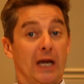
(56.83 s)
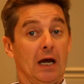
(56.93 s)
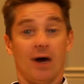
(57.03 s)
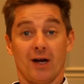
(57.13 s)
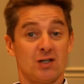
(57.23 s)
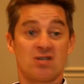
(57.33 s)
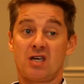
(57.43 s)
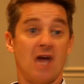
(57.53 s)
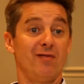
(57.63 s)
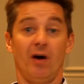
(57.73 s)
and I just
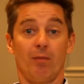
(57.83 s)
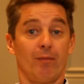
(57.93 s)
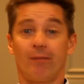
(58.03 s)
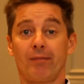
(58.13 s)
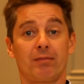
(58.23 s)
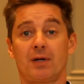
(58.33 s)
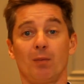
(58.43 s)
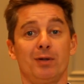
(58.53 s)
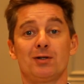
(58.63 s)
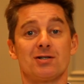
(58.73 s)
gave up
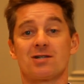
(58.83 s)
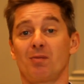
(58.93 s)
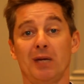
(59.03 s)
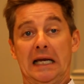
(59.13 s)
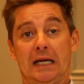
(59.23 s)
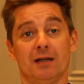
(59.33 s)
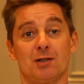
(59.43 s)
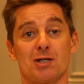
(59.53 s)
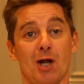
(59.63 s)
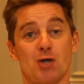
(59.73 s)
computers completely,
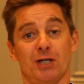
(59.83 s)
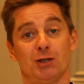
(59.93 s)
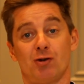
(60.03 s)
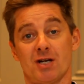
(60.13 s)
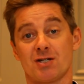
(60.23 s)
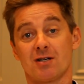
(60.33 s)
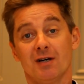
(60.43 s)
just lost interest.